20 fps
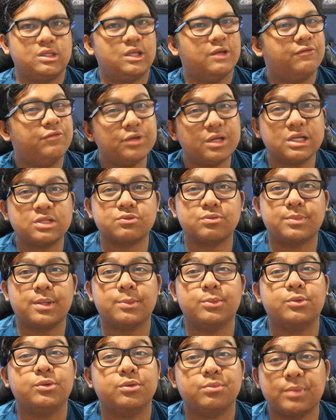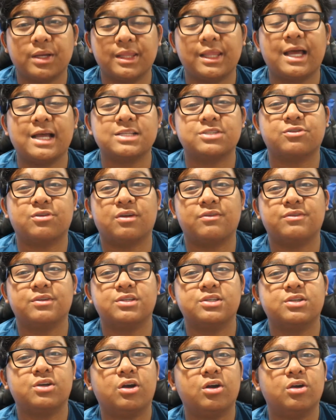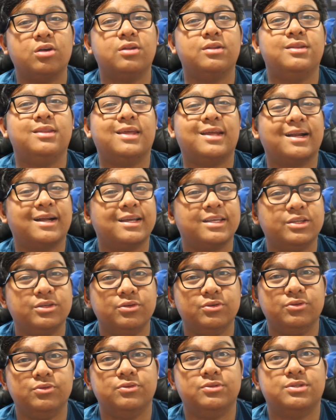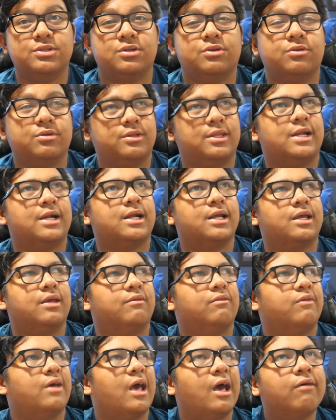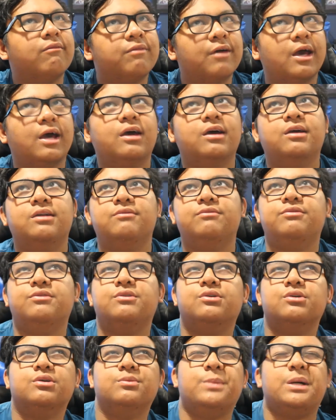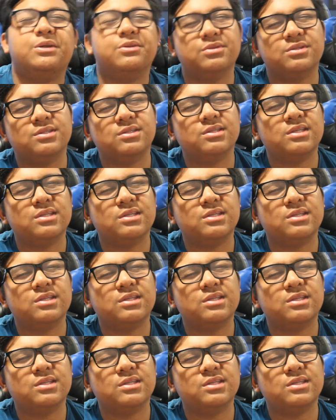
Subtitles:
If you guys remember, my last graphics card that I used, or that I have had for about